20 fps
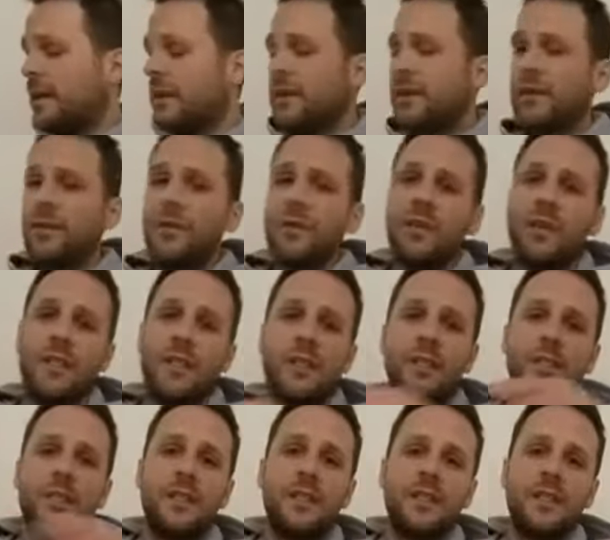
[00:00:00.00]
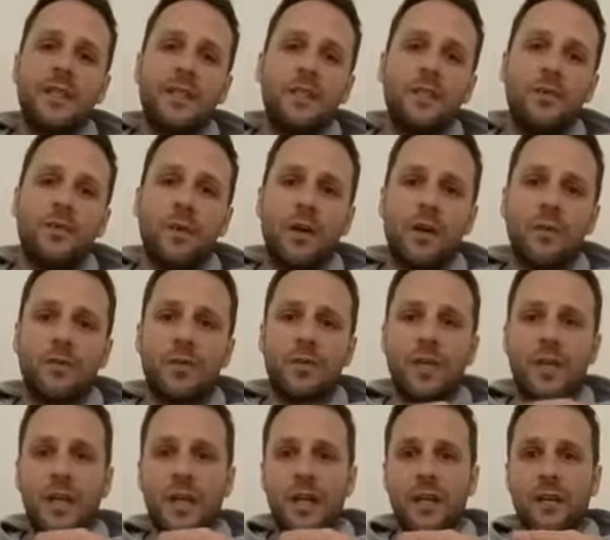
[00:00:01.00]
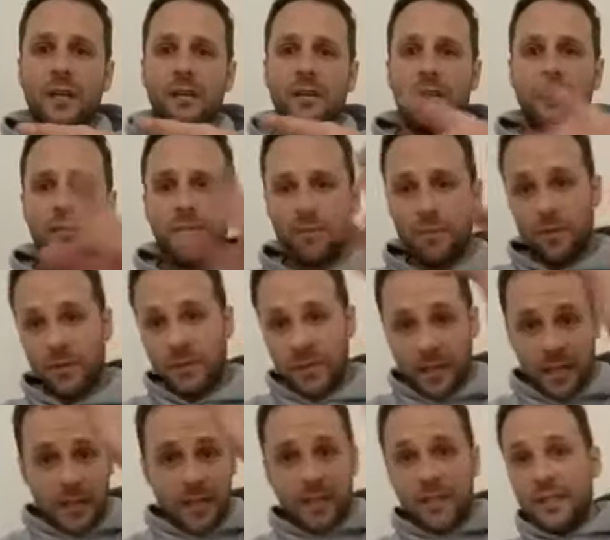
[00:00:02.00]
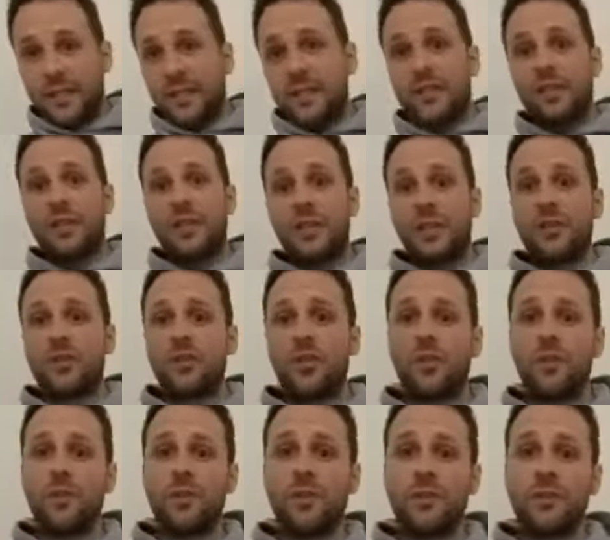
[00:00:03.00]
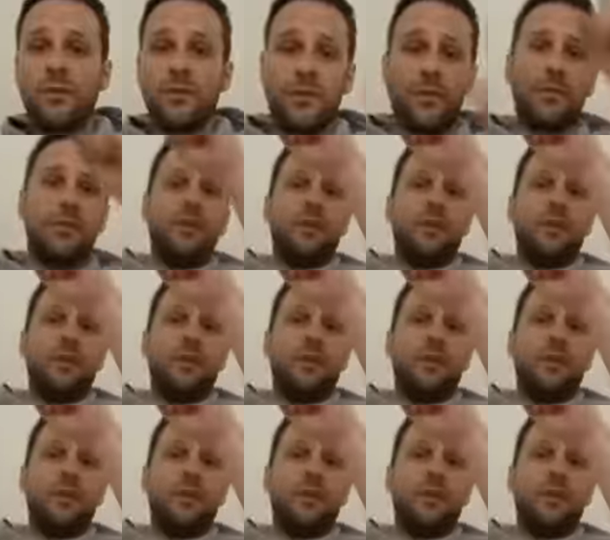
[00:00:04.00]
you know, this is this is why I'm saying the the title of this is "Do you enjoy what you?" The